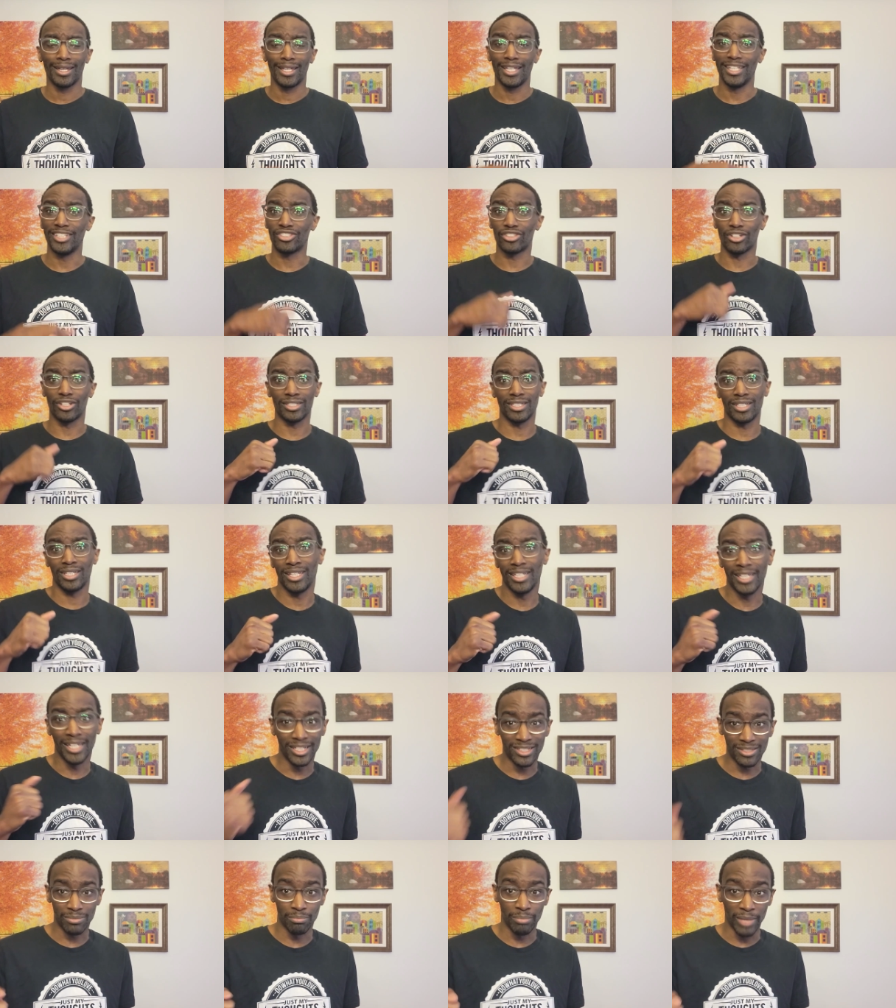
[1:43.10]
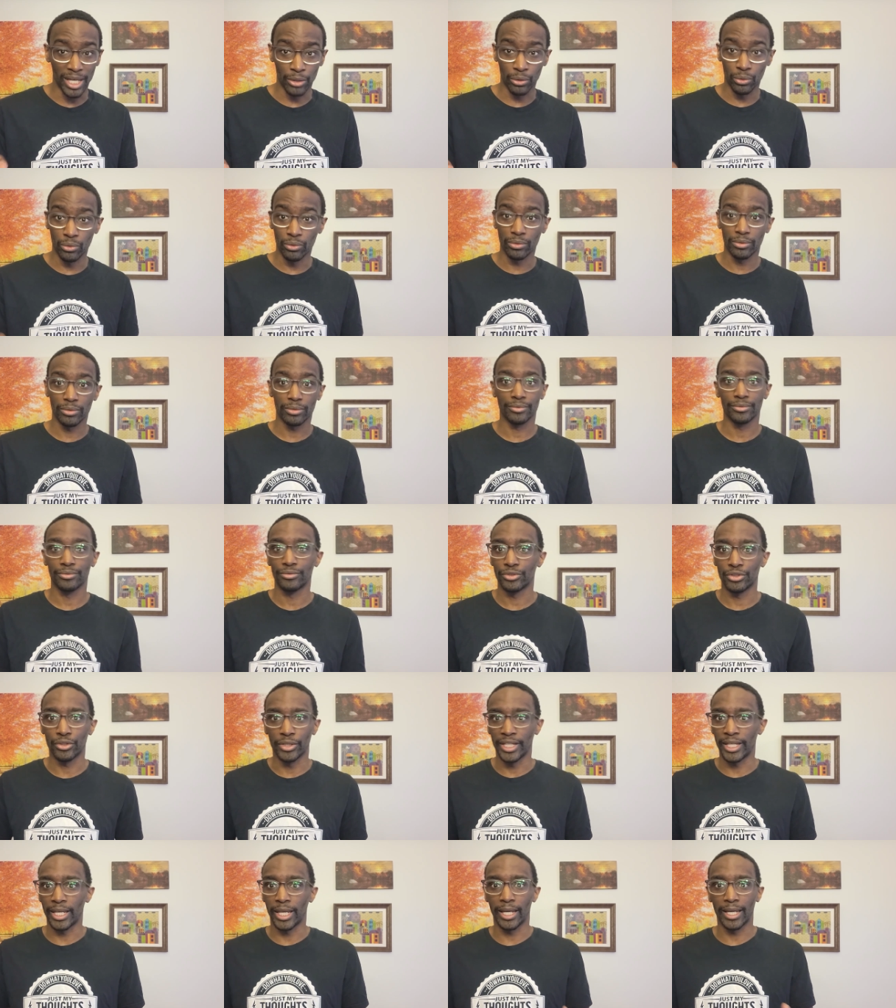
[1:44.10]
He start, he hits metal, so
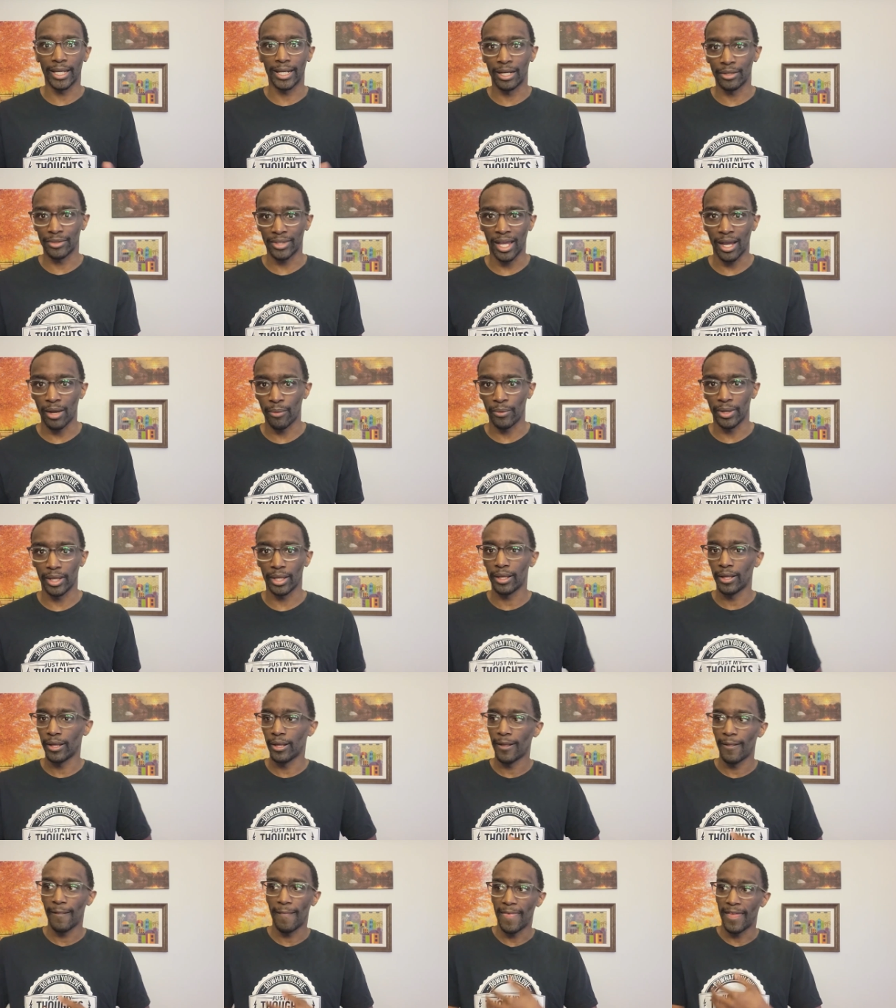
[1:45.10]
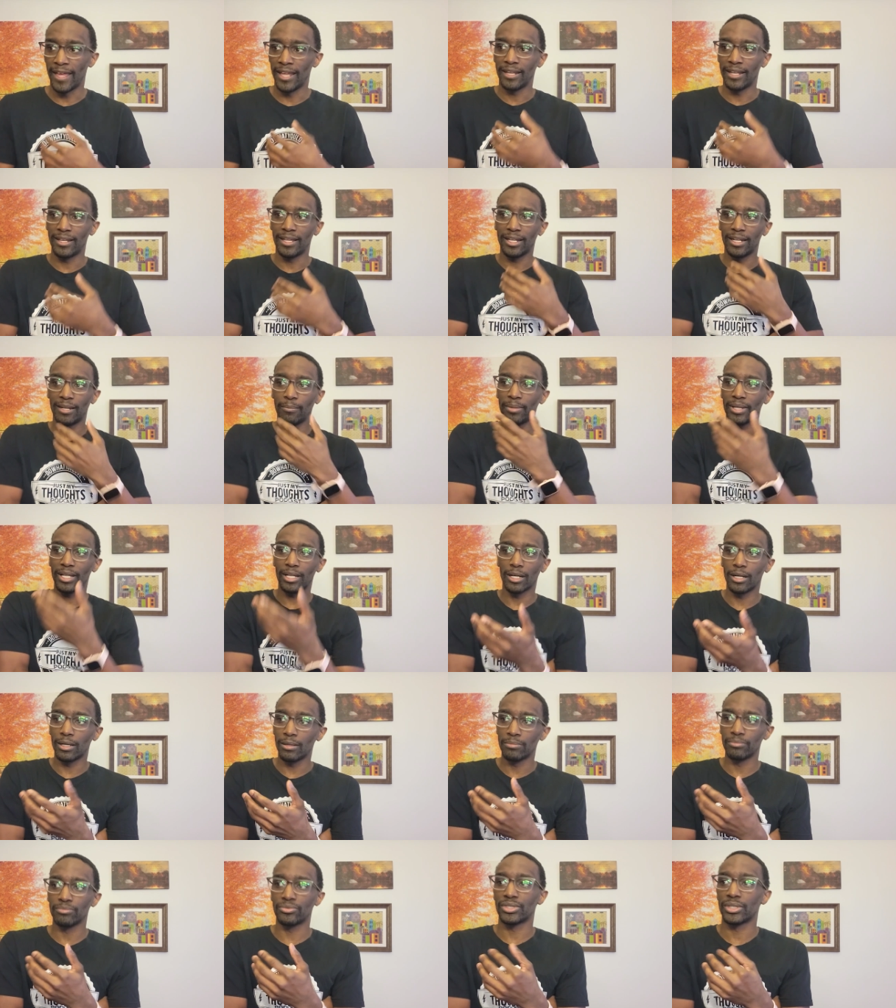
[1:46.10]
he can't get out that way. And then it
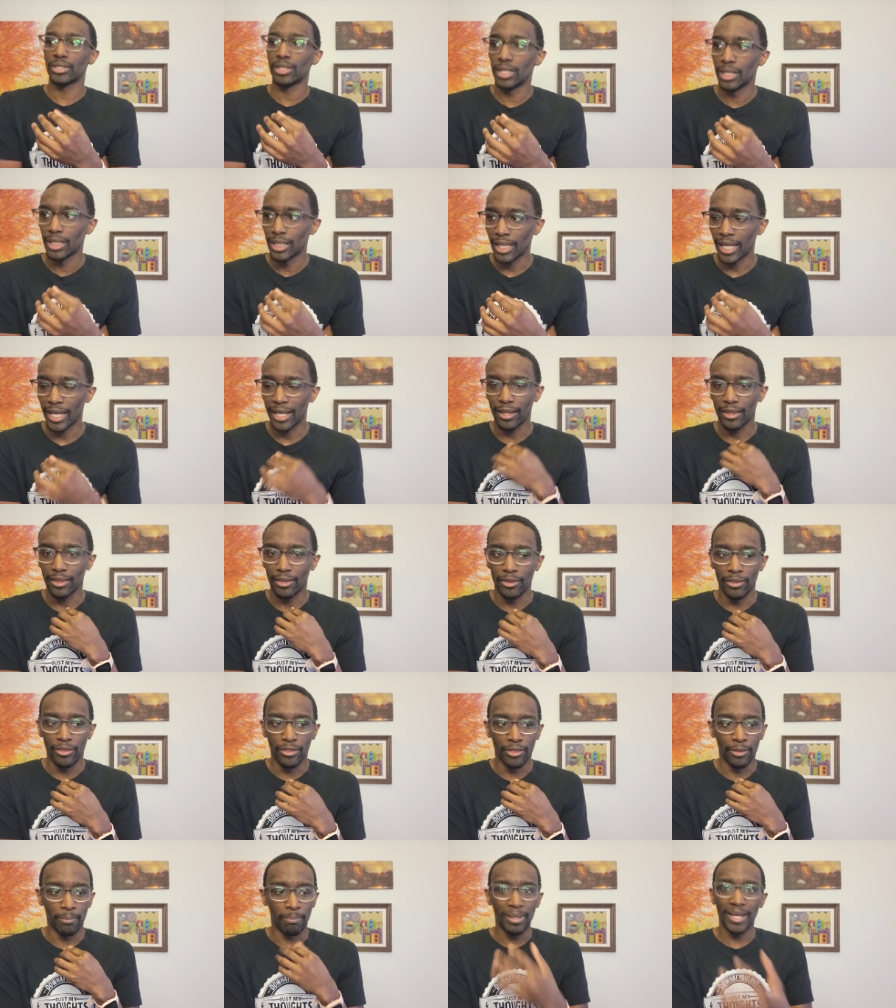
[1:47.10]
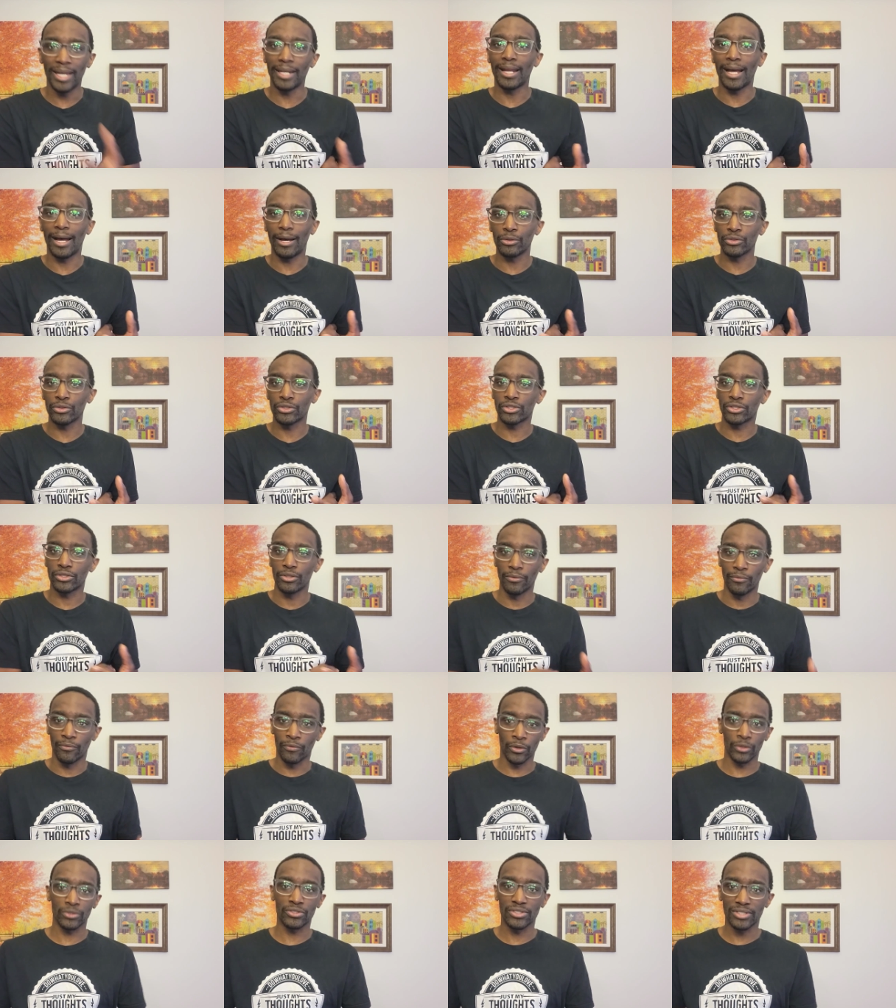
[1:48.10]
becomes like the penthouse
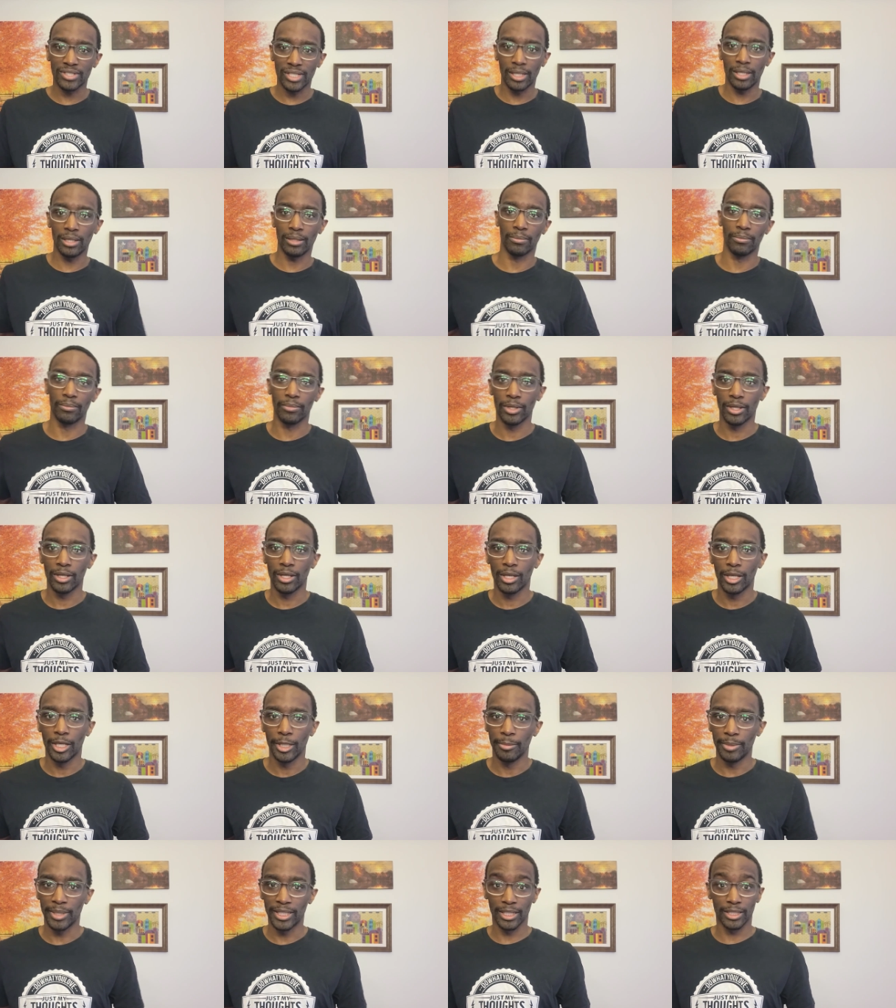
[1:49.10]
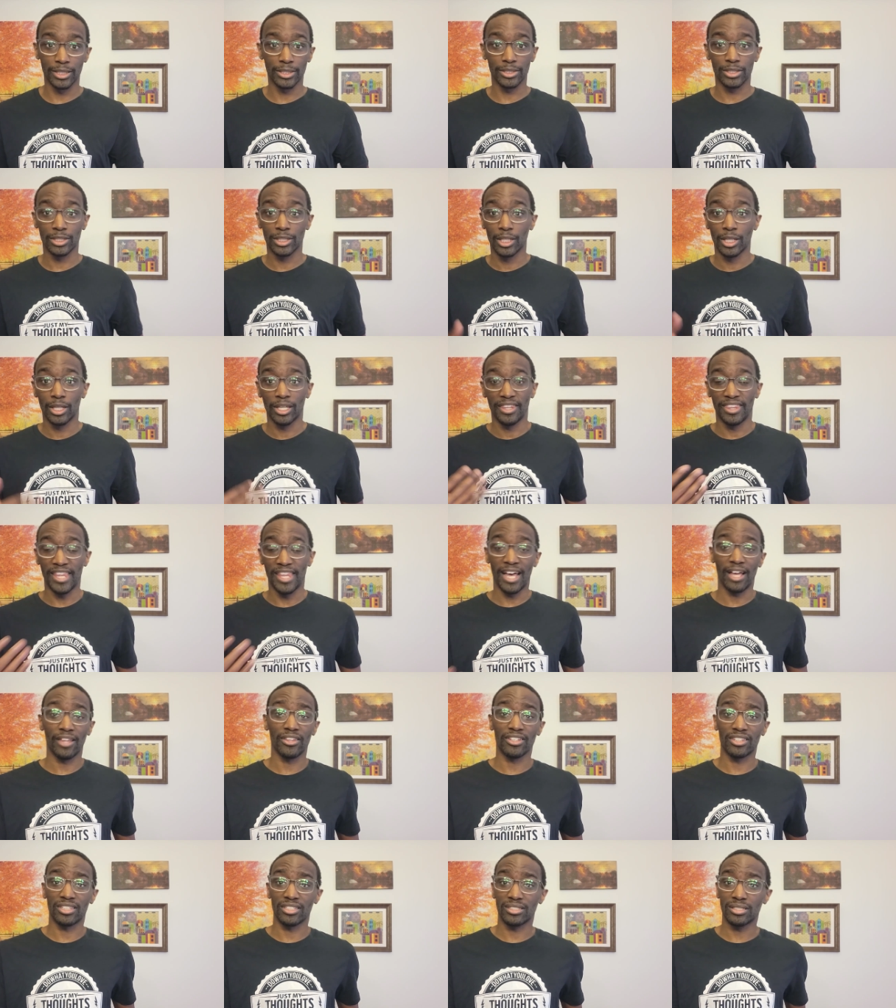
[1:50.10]
versus him. Because now
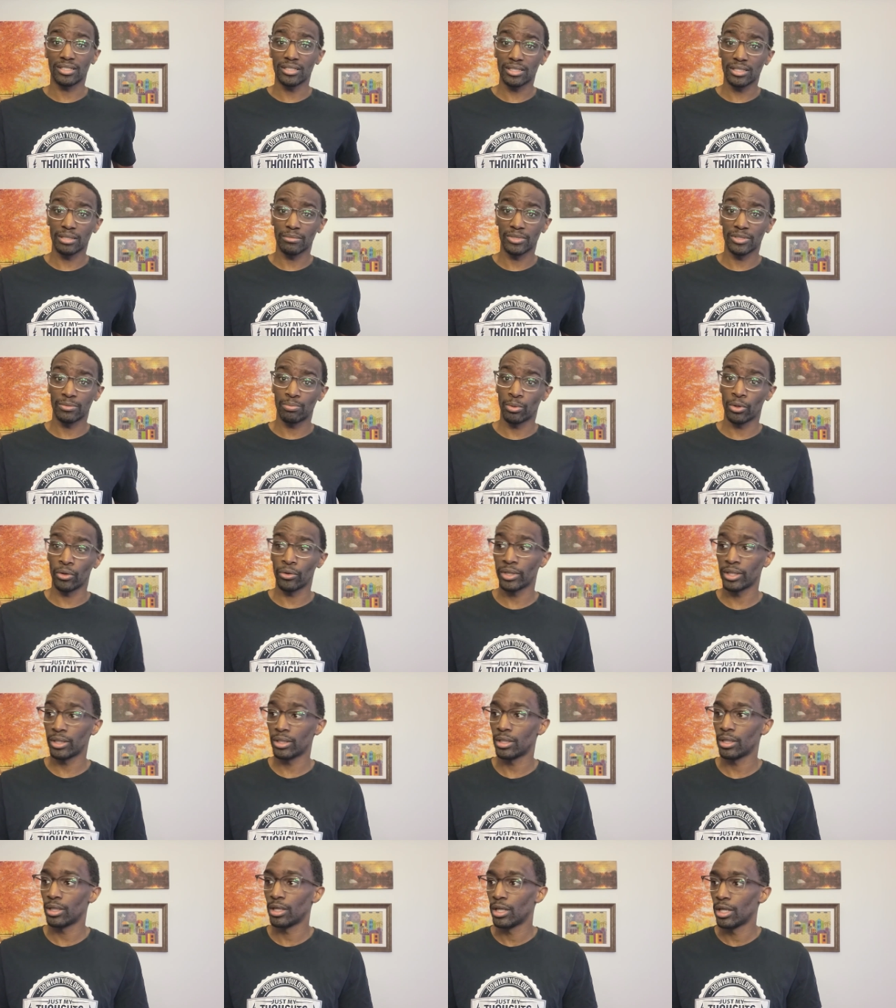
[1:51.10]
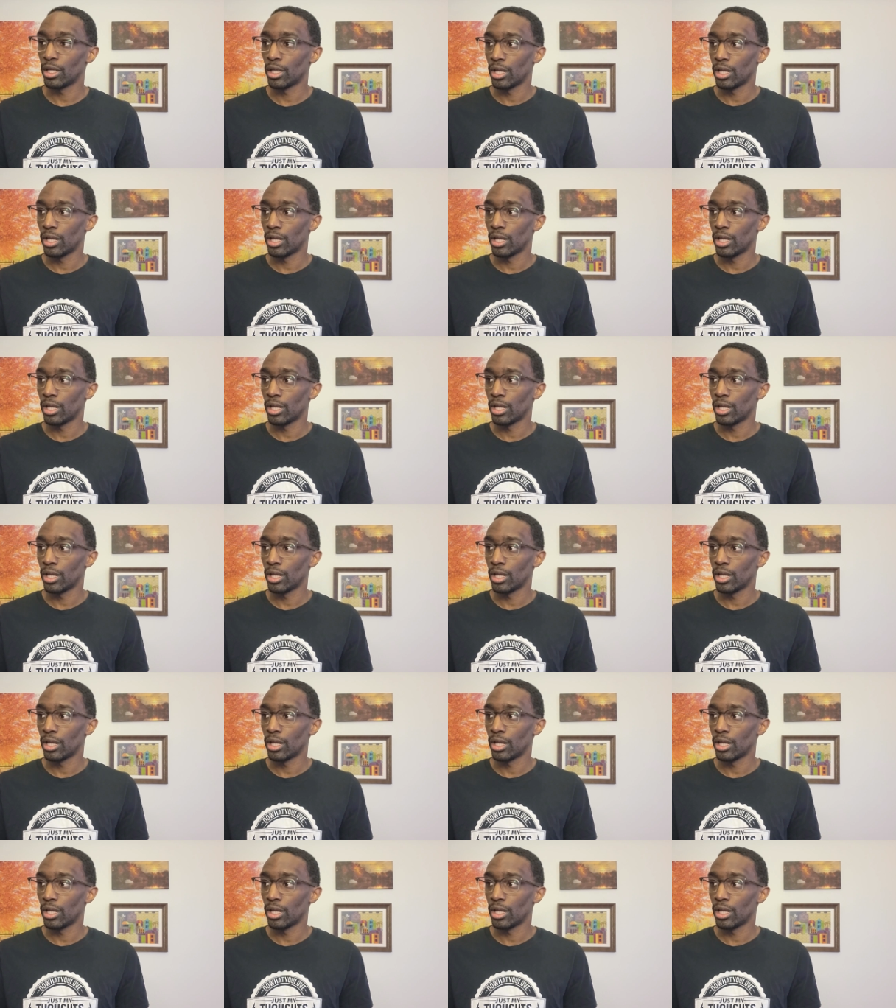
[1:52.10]
that the system is broken,